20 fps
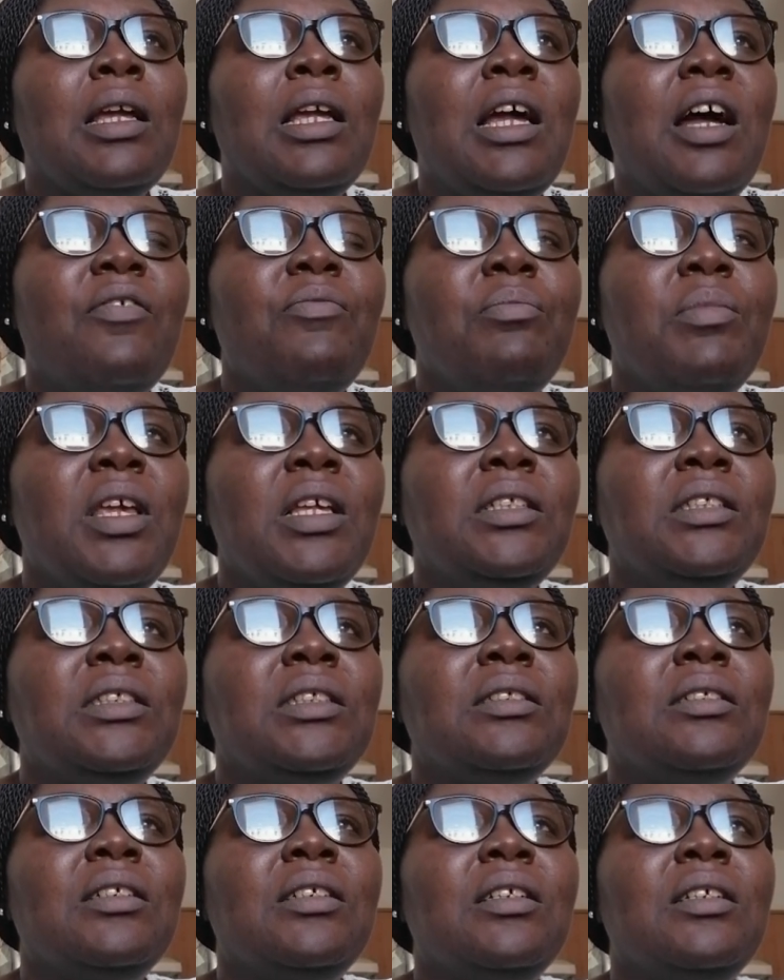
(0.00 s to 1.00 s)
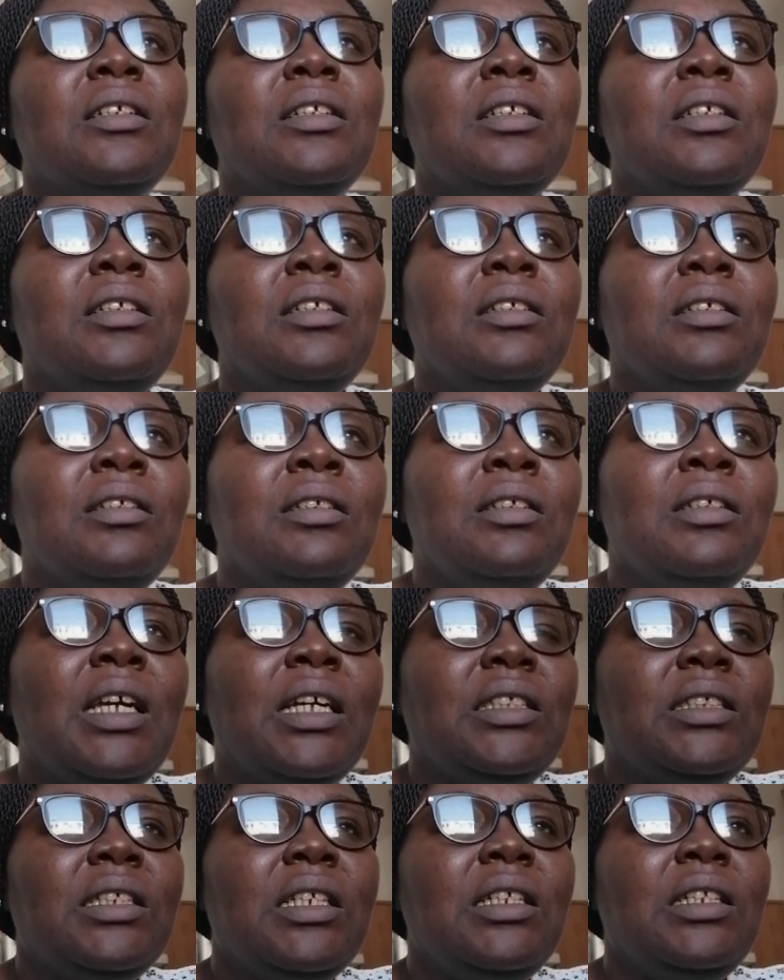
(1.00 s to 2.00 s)
government
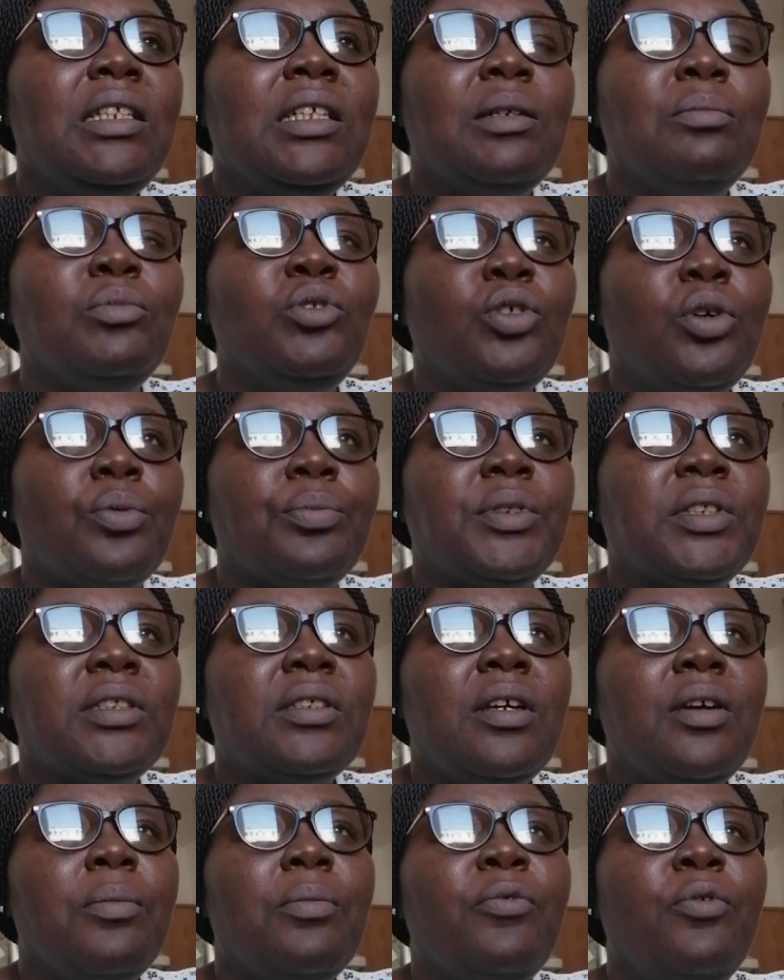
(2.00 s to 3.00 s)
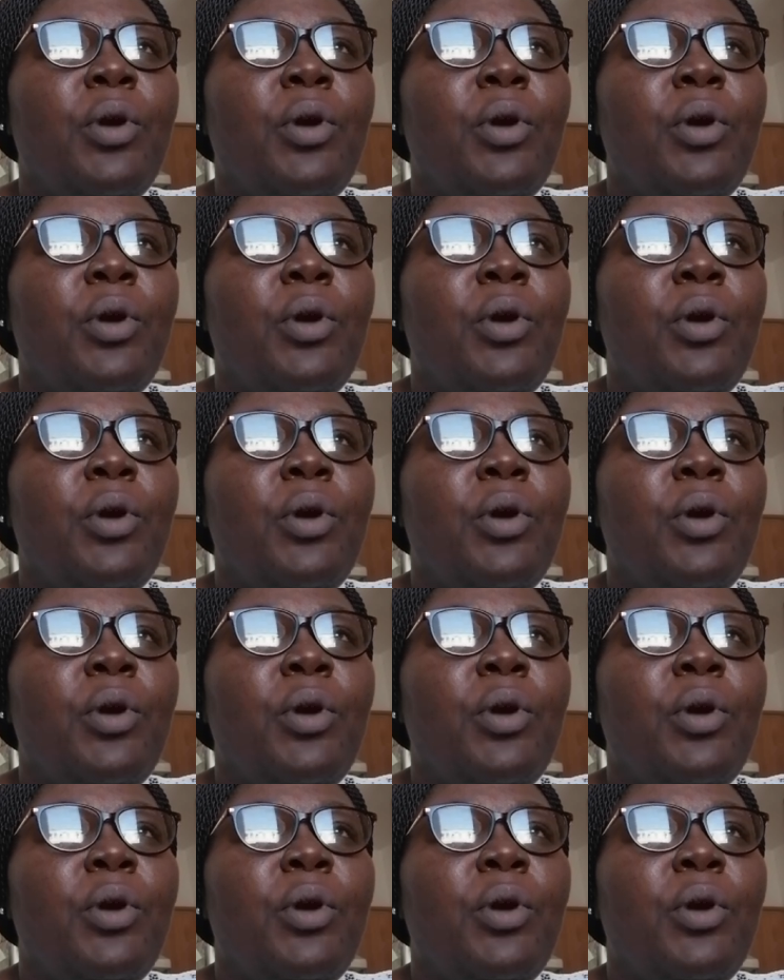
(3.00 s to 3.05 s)
getting them jobs.